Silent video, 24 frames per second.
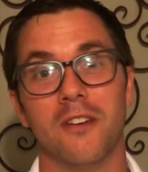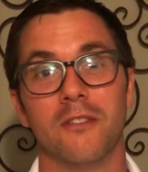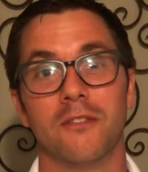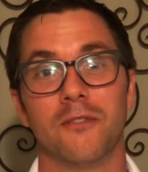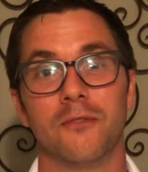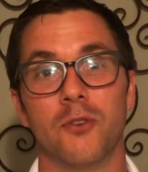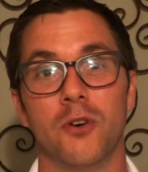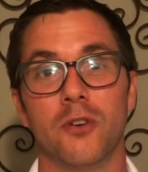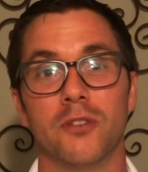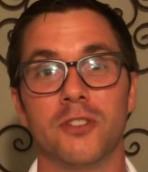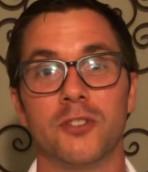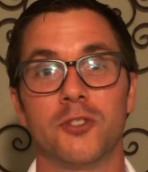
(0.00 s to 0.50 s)

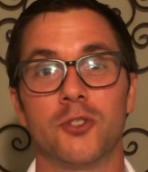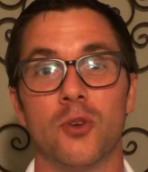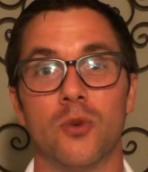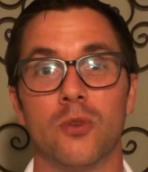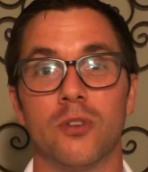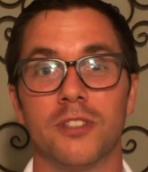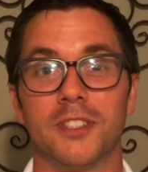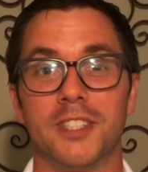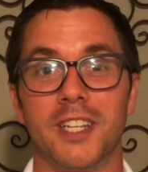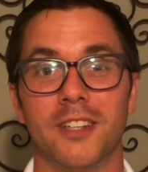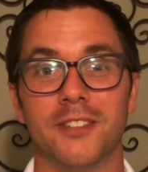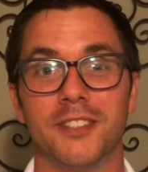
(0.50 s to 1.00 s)
Frozen
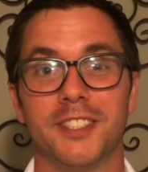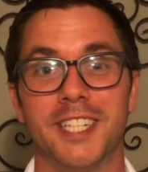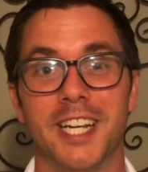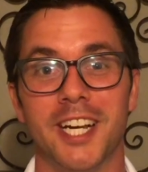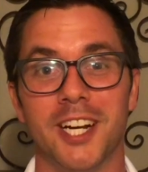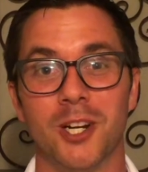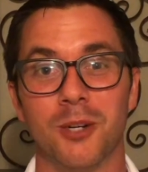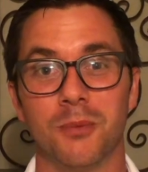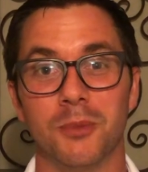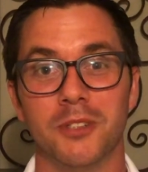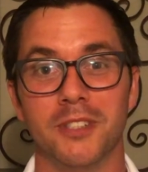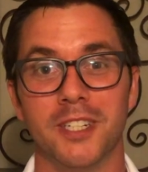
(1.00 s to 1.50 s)
shoulder sounds
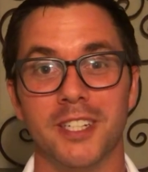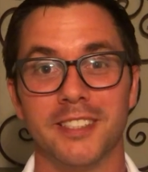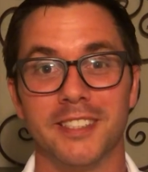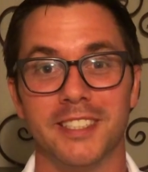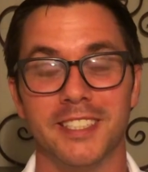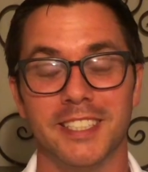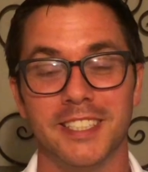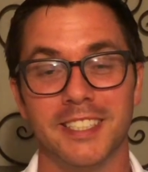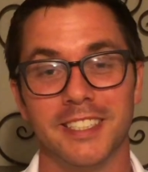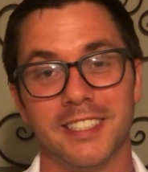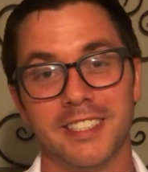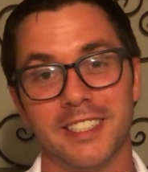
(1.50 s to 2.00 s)
terrible, doesn't
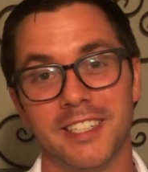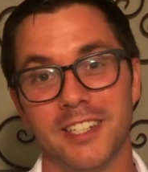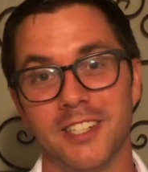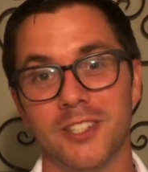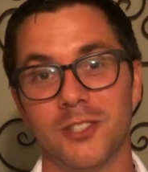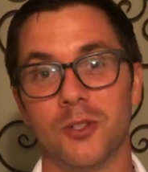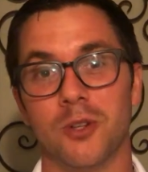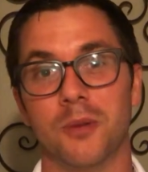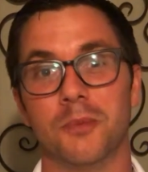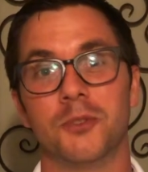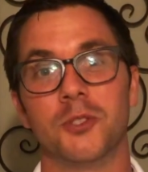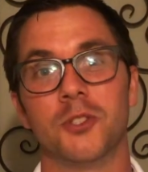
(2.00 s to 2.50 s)
it?
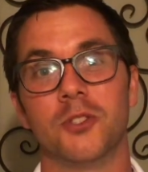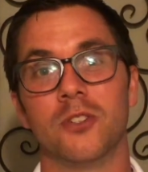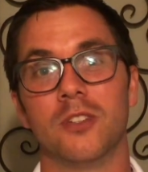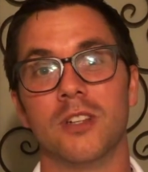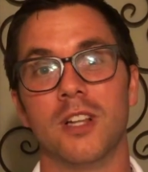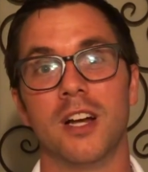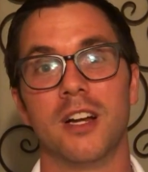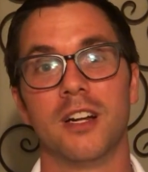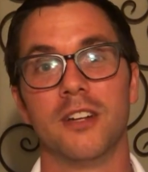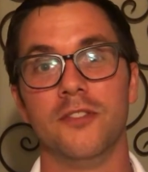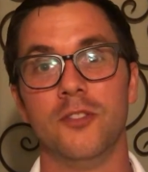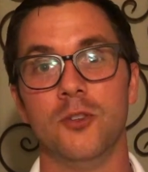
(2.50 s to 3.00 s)
So I'm sure a
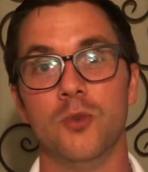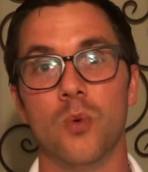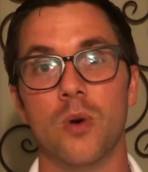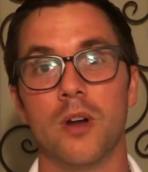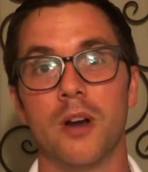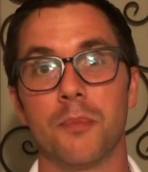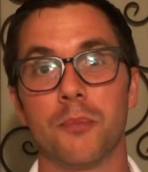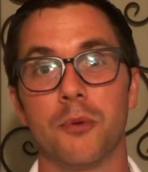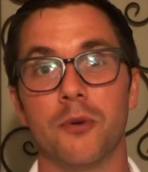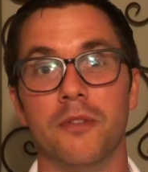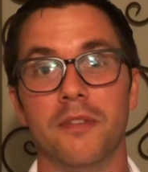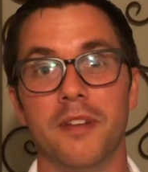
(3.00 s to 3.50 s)
lot of you
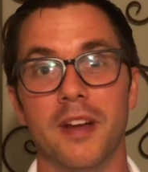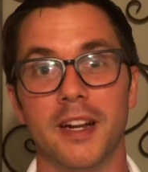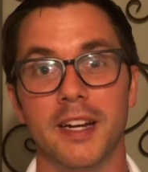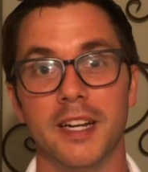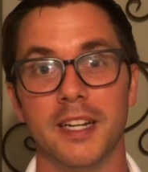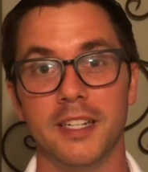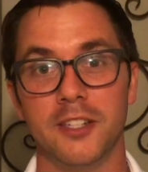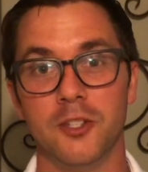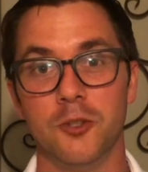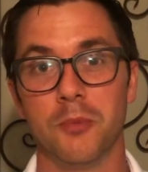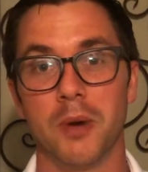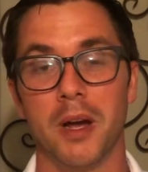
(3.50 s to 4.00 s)
want to prevent
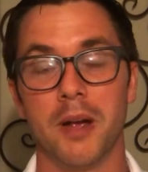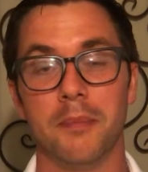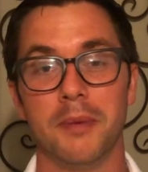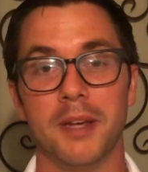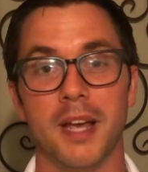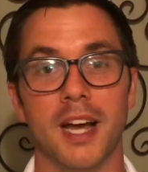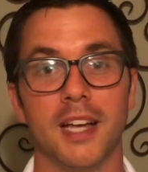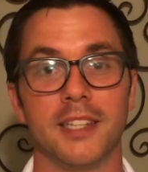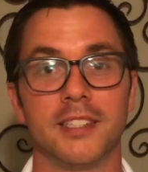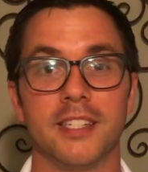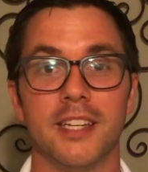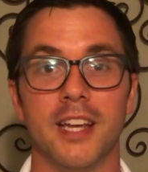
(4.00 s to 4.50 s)
it, and you might be
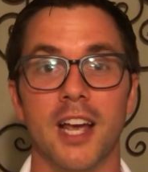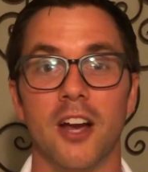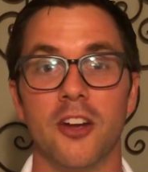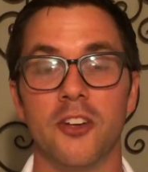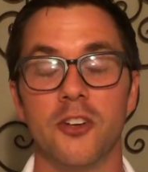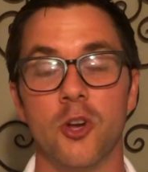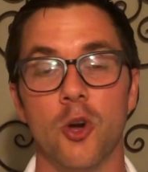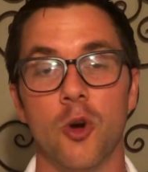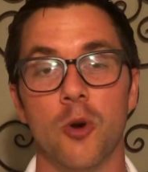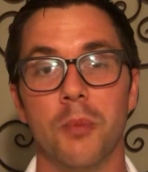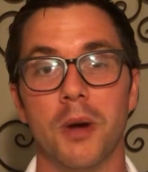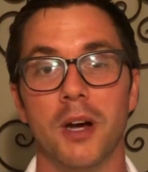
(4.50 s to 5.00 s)
asking how you
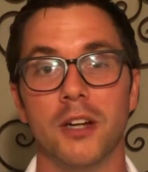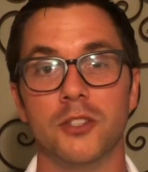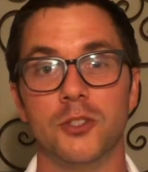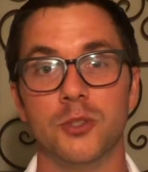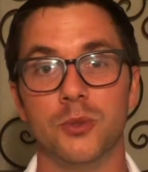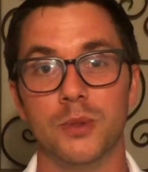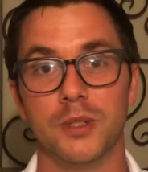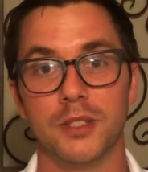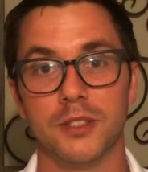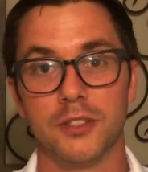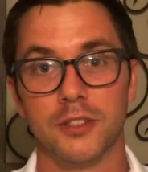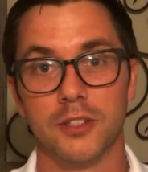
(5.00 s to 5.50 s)
go about
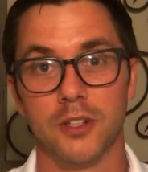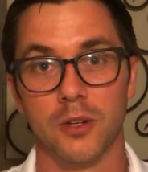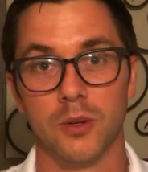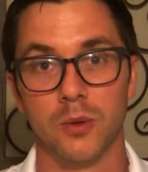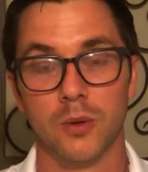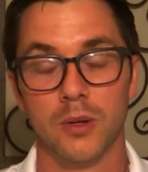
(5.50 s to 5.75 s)
doing so.